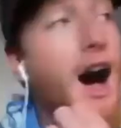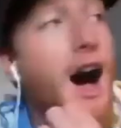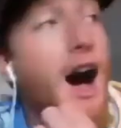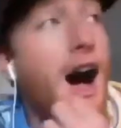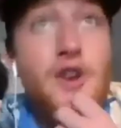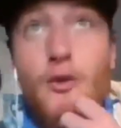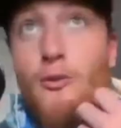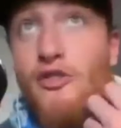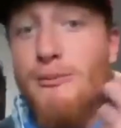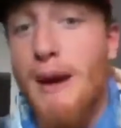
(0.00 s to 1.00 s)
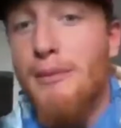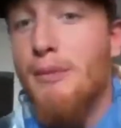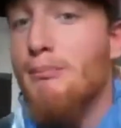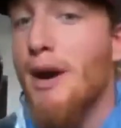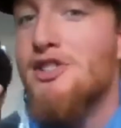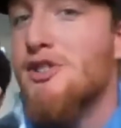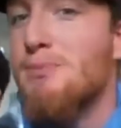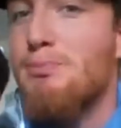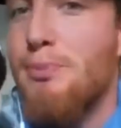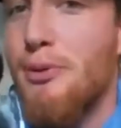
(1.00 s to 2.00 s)
I don't remember
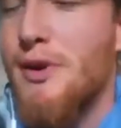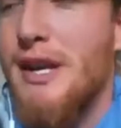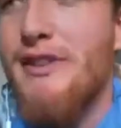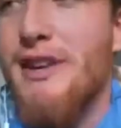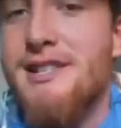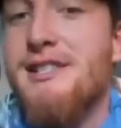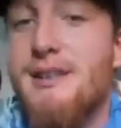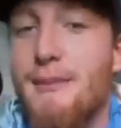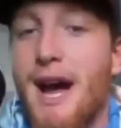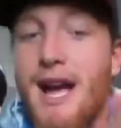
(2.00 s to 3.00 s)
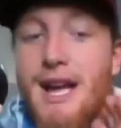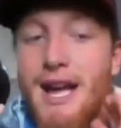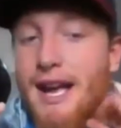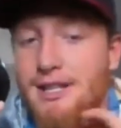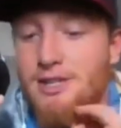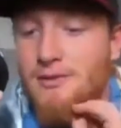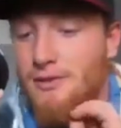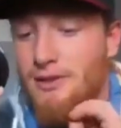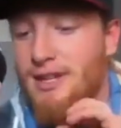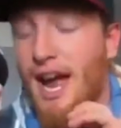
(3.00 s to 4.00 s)
much previous to my age
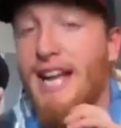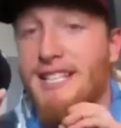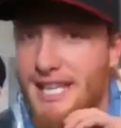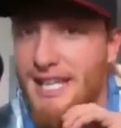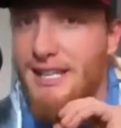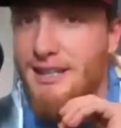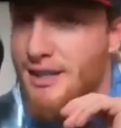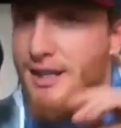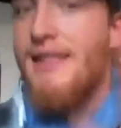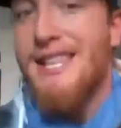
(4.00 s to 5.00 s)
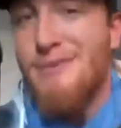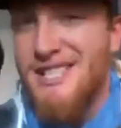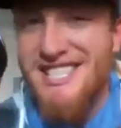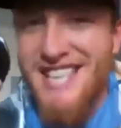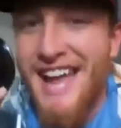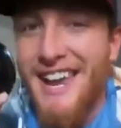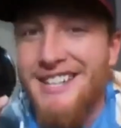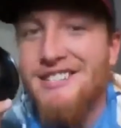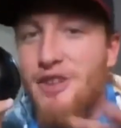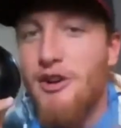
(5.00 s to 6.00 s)
of 19. That's when Xanax
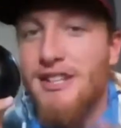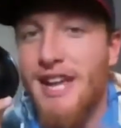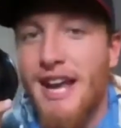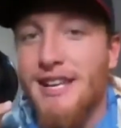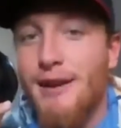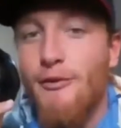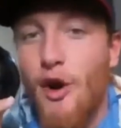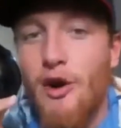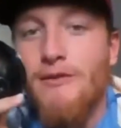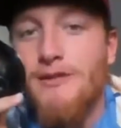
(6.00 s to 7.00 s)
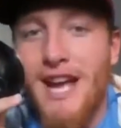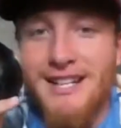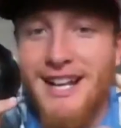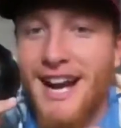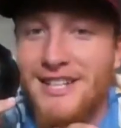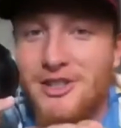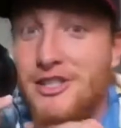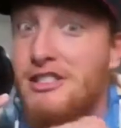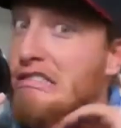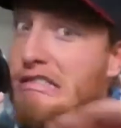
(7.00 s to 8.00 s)
started getting involved and kind of
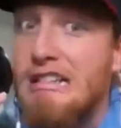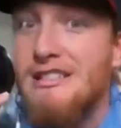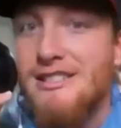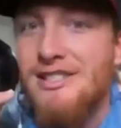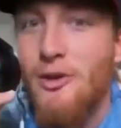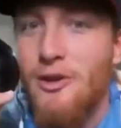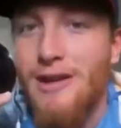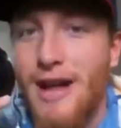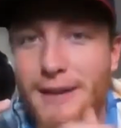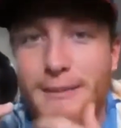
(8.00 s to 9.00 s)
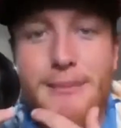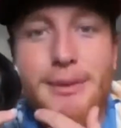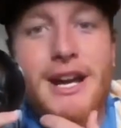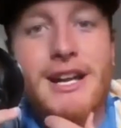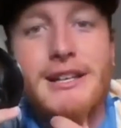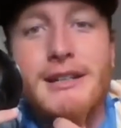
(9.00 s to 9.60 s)
just stole a lot of my brain.